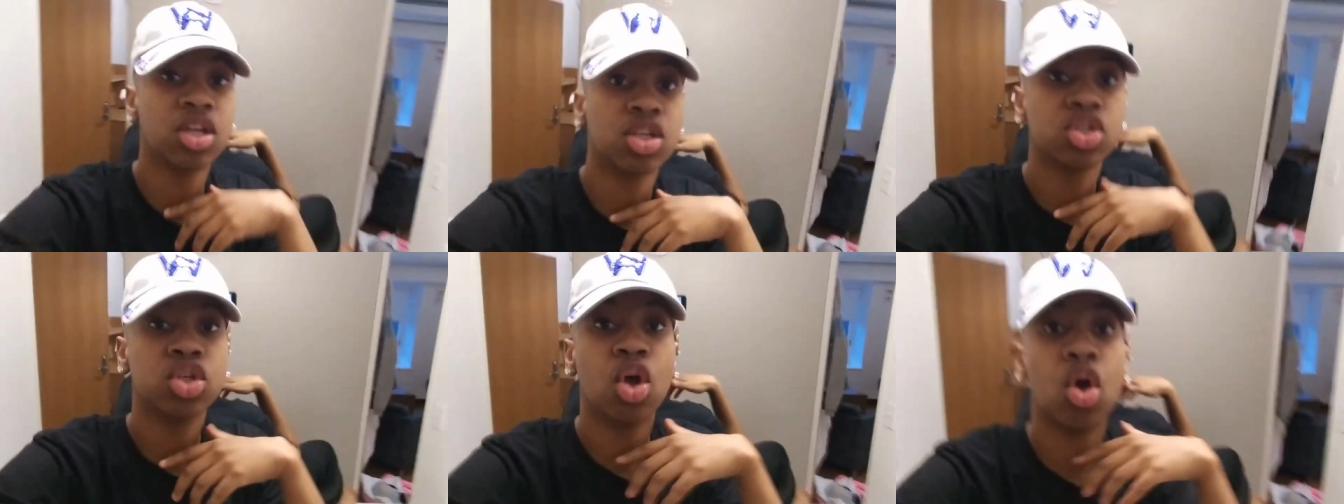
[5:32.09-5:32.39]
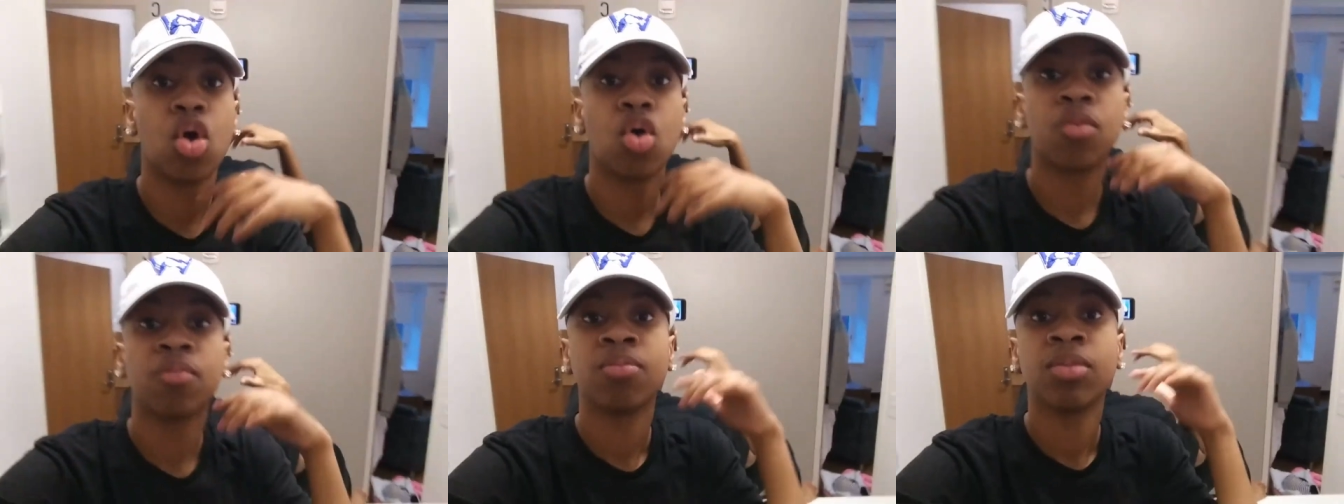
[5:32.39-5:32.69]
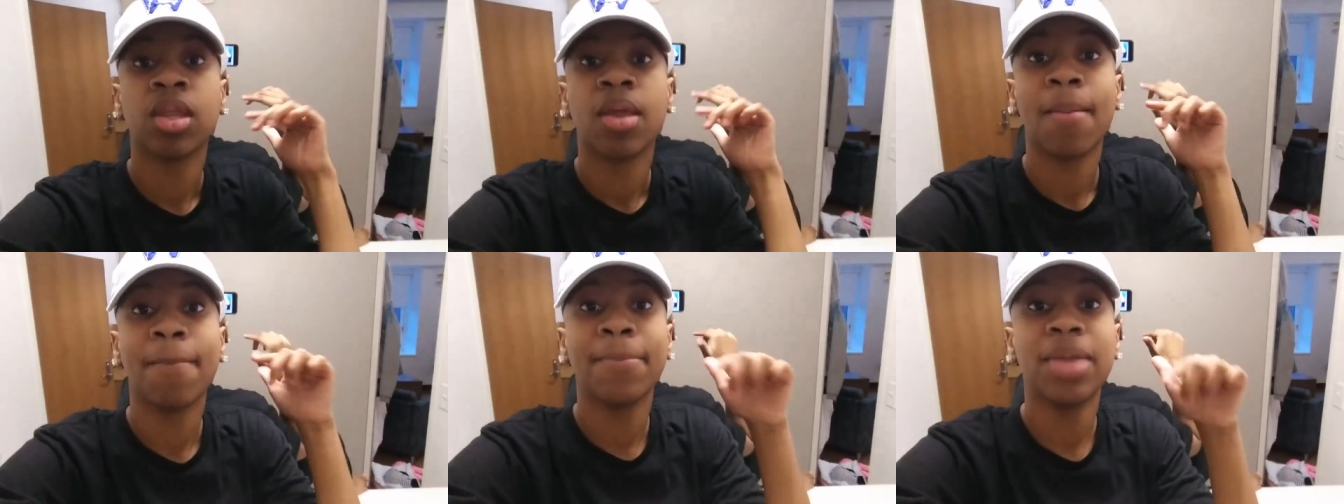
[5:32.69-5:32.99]
So
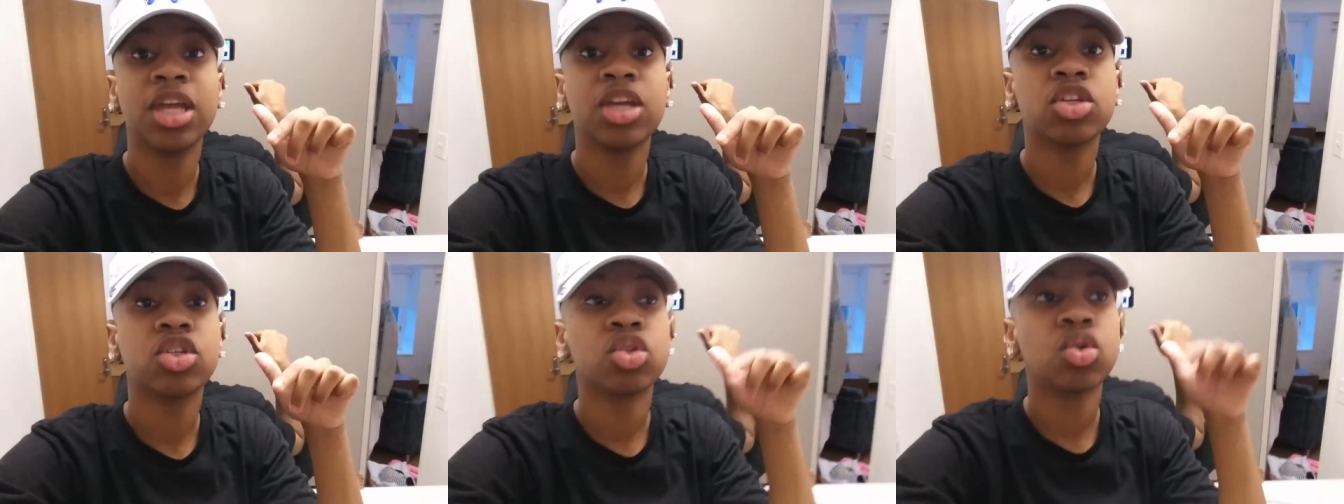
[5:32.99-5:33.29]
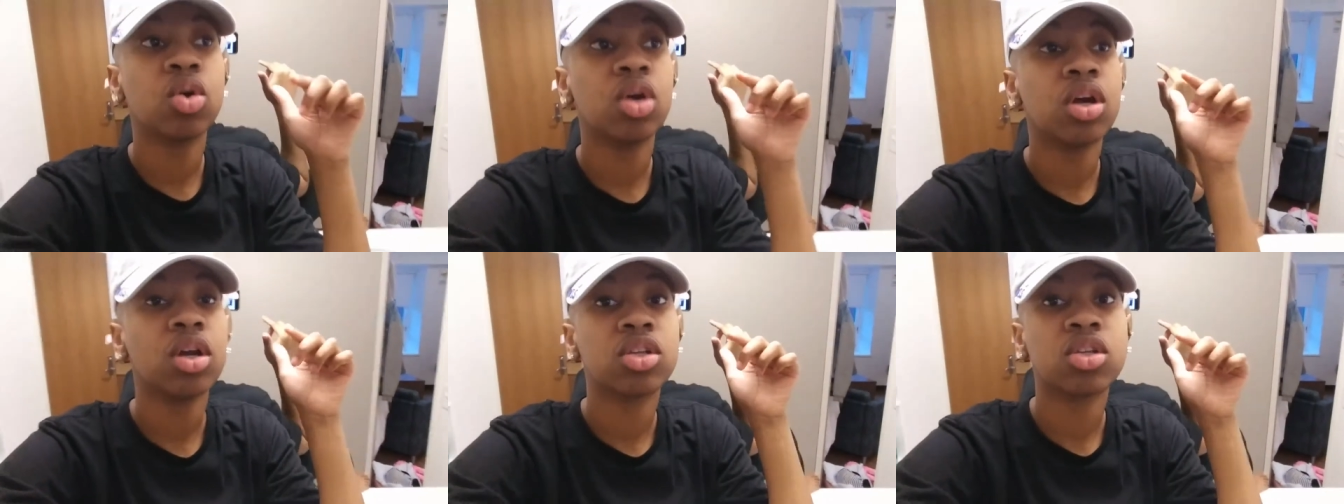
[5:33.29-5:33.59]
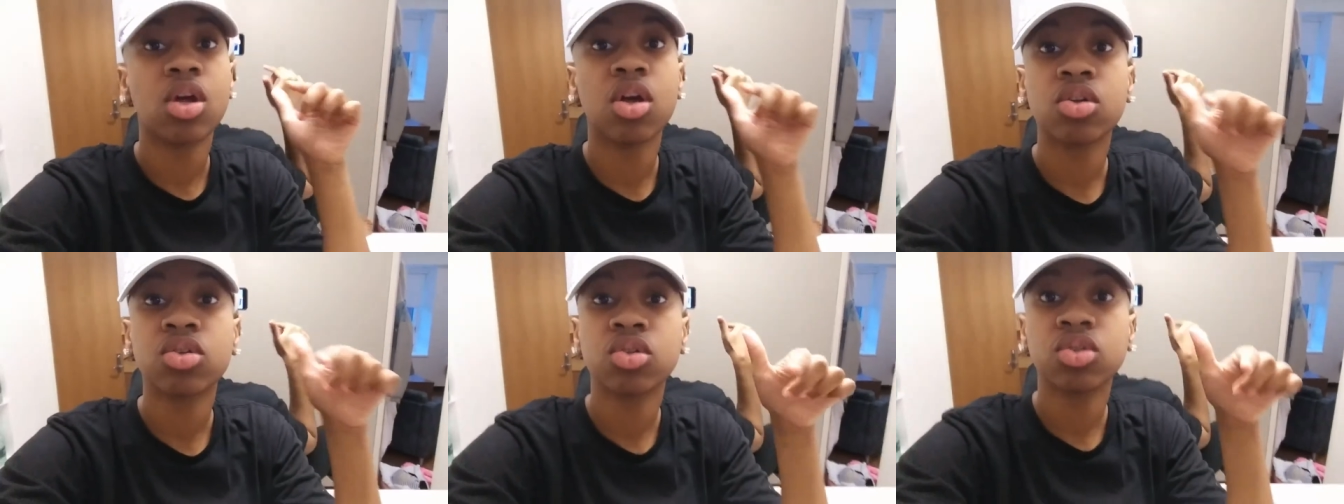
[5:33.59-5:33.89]
make sure
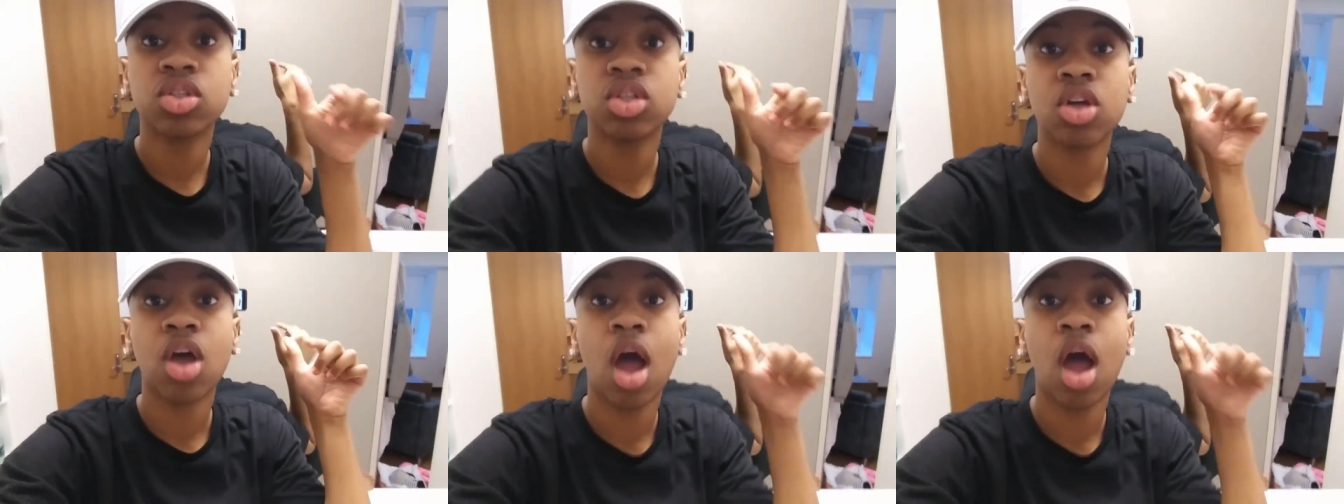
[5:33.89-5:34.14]
also to